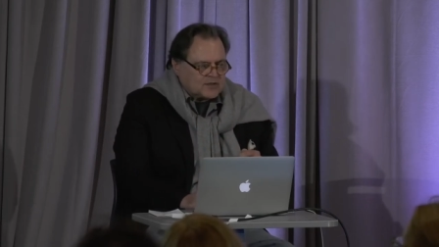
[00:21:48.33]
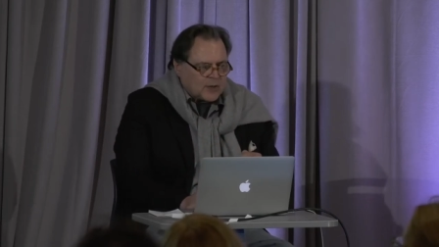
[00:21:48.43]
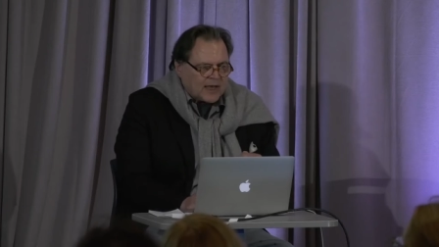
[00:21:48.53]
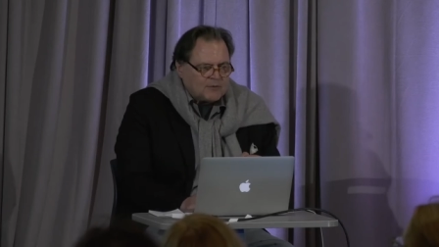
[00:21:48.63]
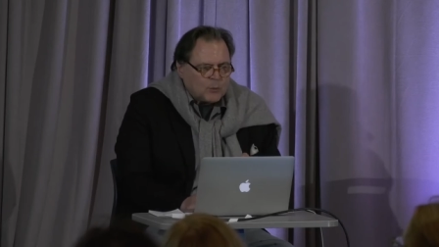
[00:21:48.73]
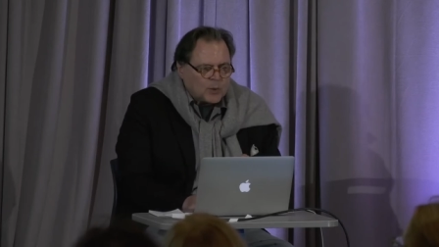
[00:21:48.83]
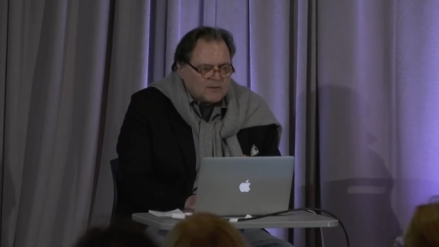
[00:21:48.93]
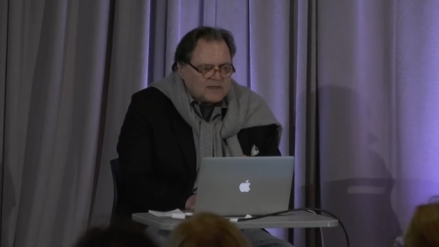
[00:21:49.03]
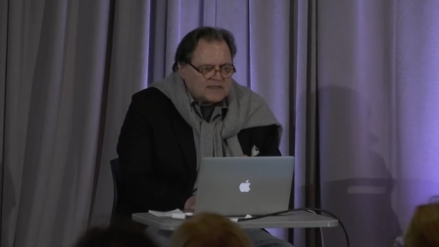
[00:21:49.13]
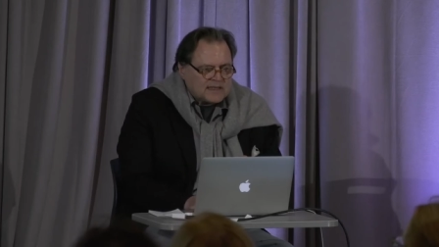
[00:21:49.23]
So every one
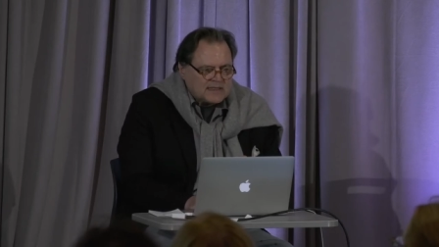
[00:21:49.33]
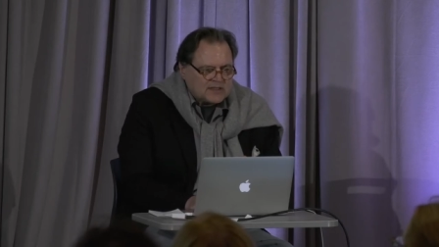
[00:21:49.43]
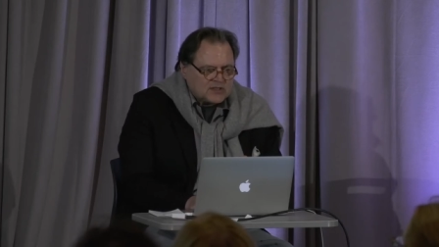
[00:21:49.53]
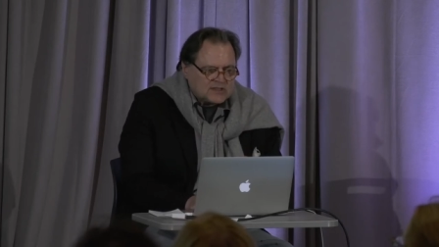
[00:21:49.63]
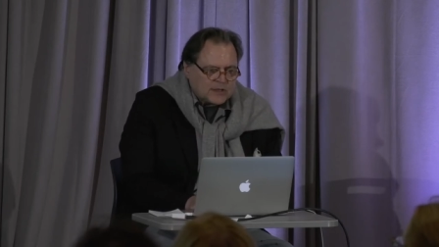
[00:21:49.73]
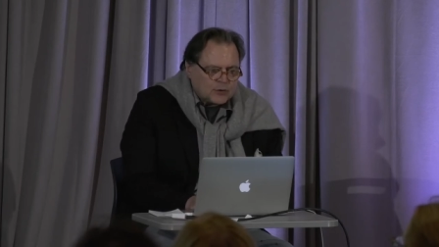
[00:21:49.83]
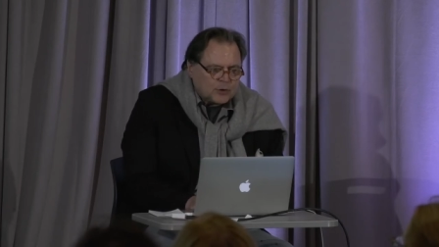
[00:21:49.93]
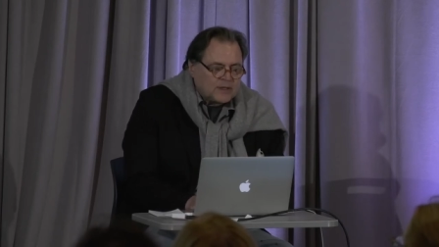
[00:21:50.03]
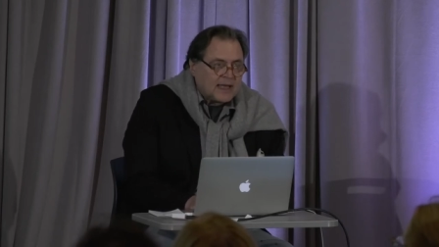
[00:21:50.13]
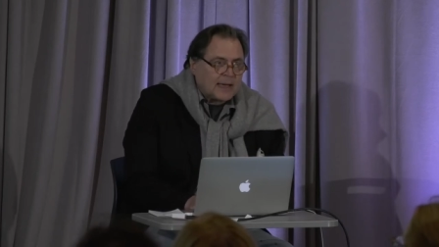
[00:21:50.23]
of these conditions that you're
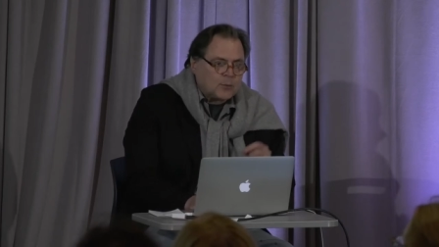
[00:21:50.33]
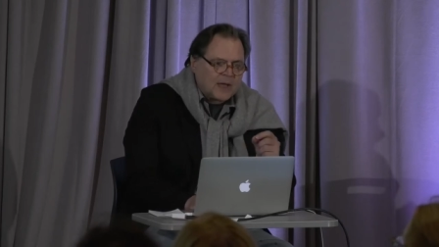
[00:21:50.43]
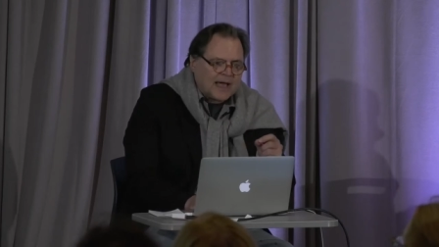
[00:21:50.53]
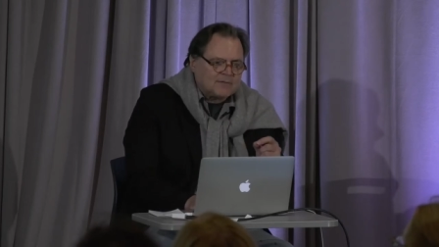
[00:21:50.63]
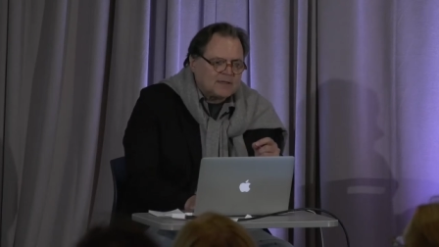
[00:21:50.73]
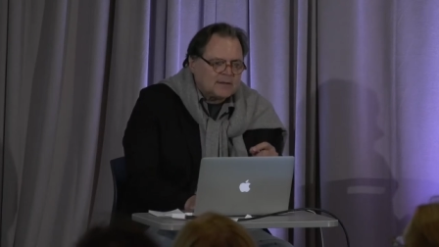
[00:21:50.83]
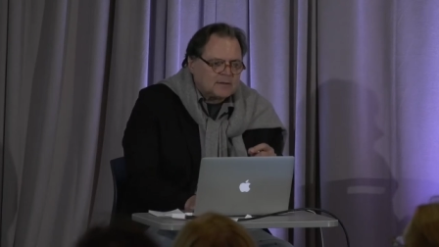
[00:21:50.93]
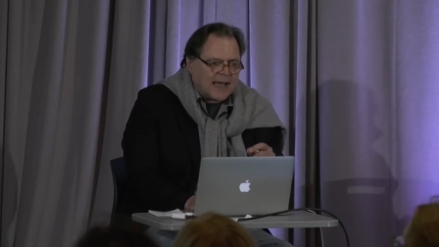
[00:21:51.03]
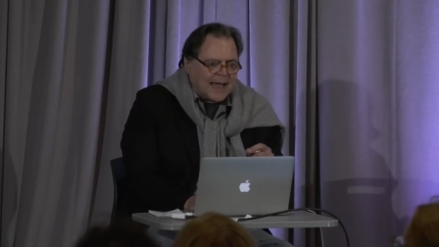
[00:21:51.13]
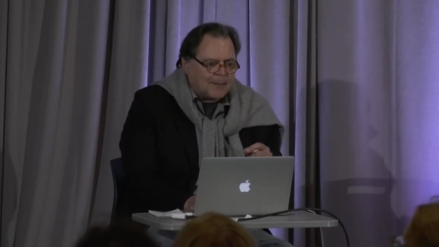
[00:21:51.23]
looking at will have a
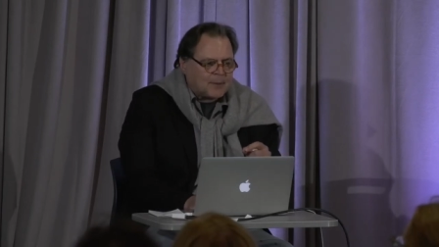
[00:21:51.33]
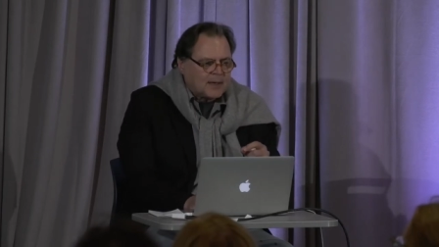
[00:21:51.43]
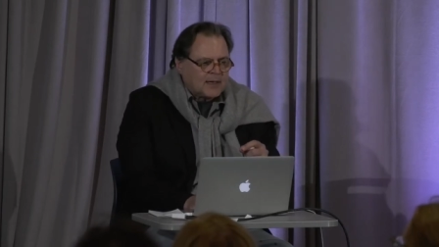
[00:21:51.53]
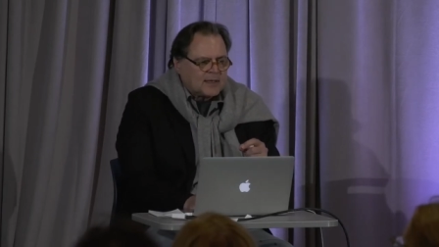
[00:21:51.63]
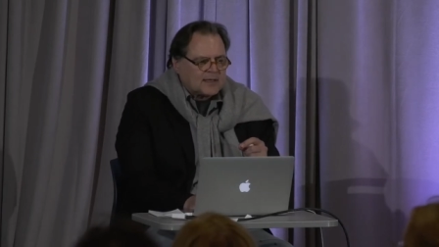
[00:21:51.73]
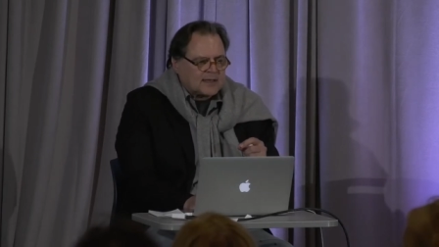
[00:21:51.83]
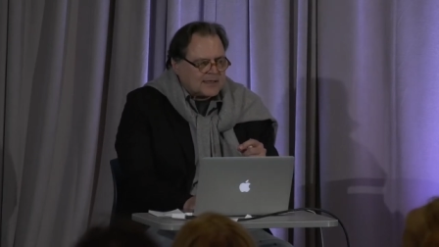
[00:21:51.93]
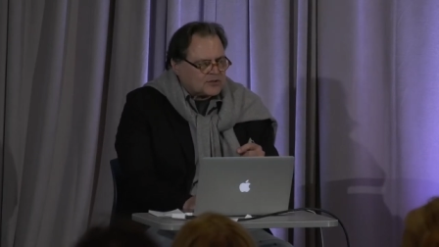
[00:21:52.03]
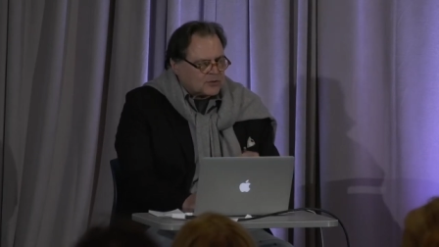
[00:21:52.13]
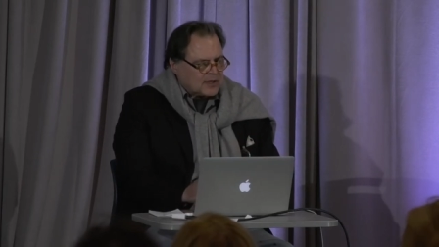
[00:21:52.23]
little app that
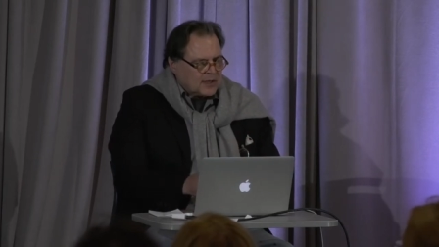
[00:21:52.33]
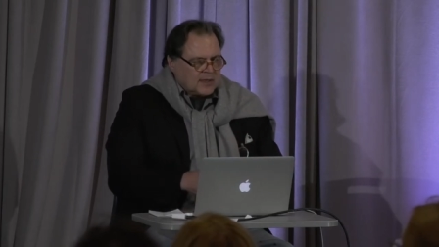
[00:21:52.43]
allows you.